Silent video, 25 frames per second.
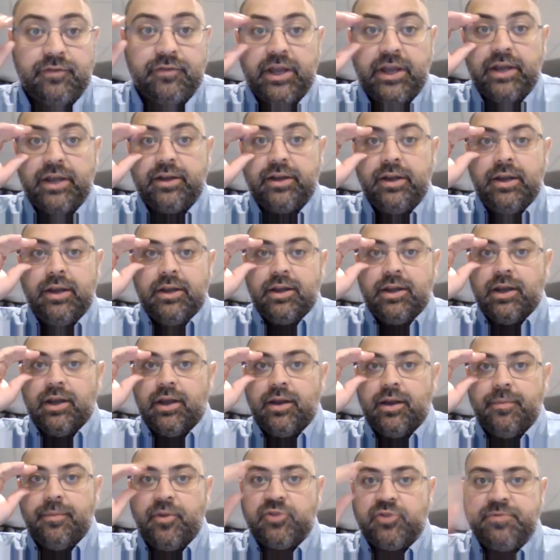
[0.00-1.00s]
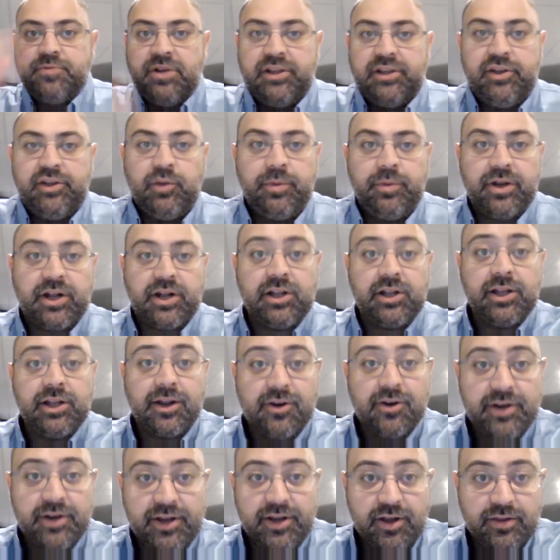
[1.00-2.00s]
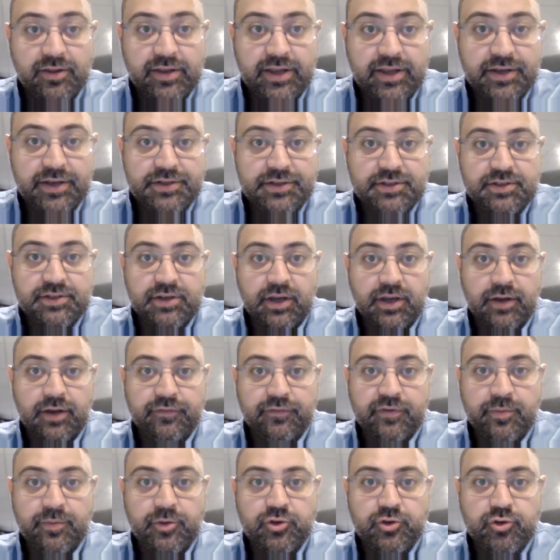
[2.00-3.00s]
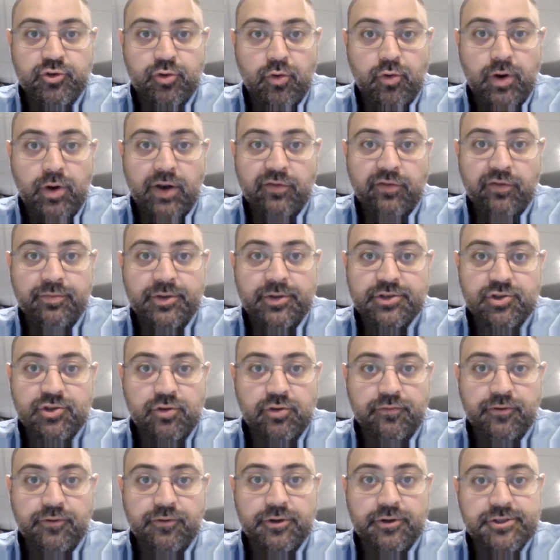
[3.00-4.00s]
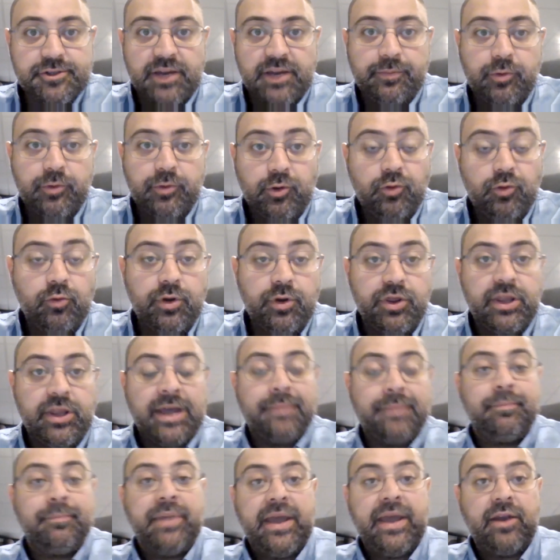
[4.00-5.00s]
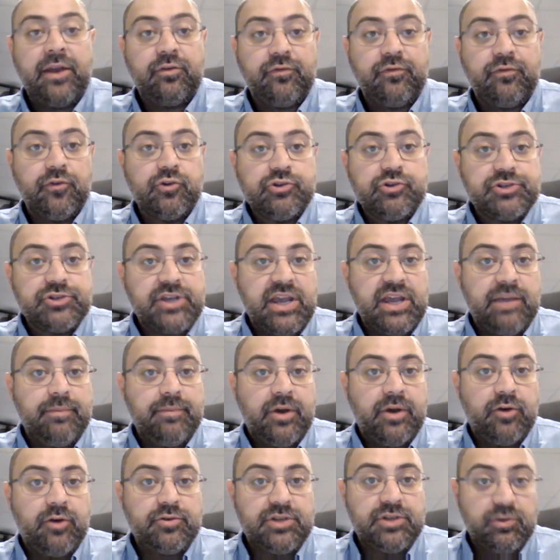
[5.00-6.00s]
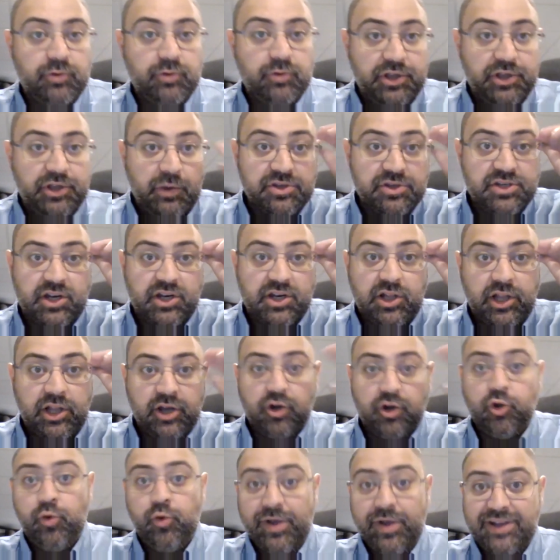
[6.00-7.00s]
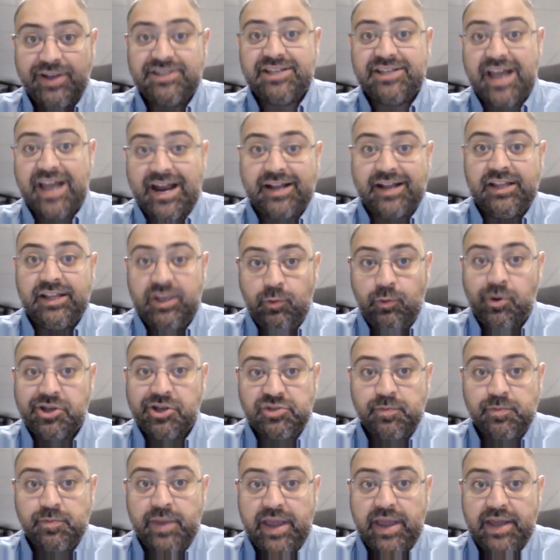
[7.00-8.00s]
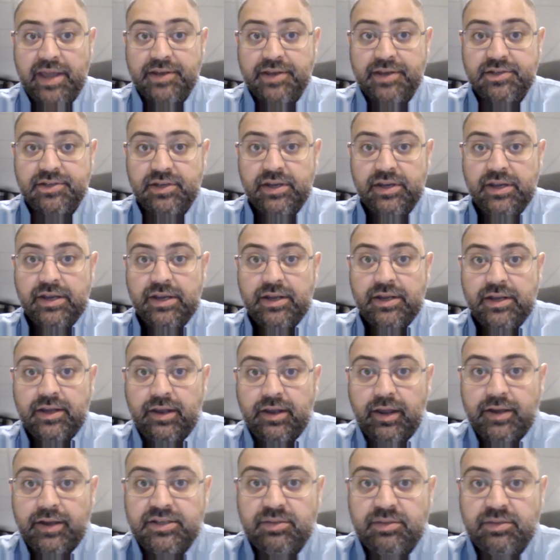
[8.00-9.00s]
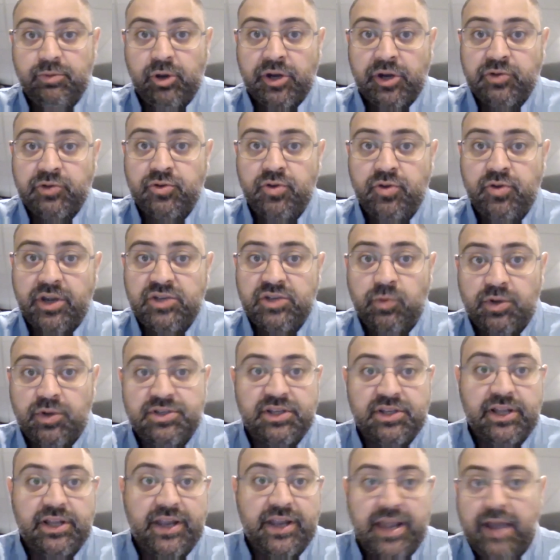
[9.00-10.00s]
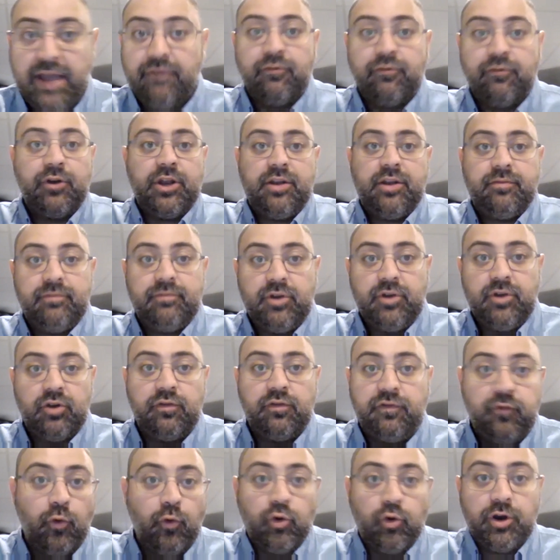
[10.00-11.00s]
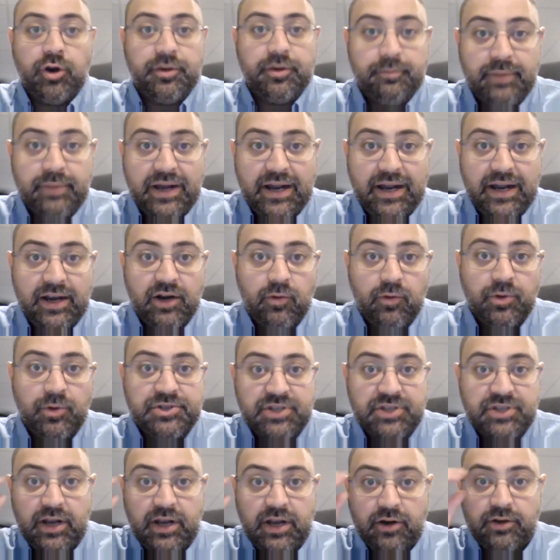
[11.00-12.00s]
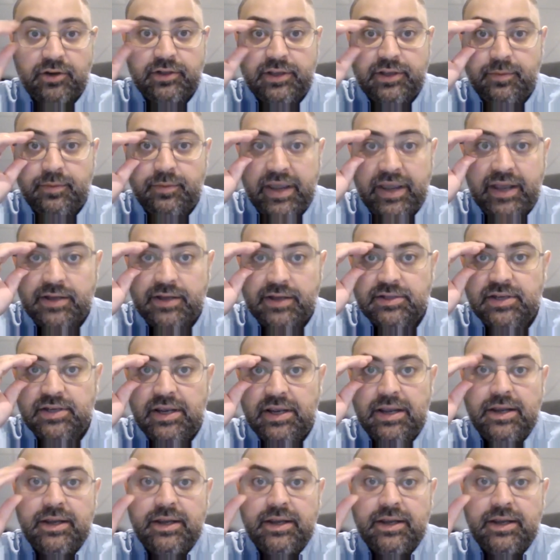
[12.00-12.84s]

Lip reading: Yeah. There's been a little bit of clarity on that from the Trudeau government. So, for example, when that ban first came out, it really wasn't clear who exactly was banned, to be honest with you, because it wasn't like every, foreign buyer was inherently banned.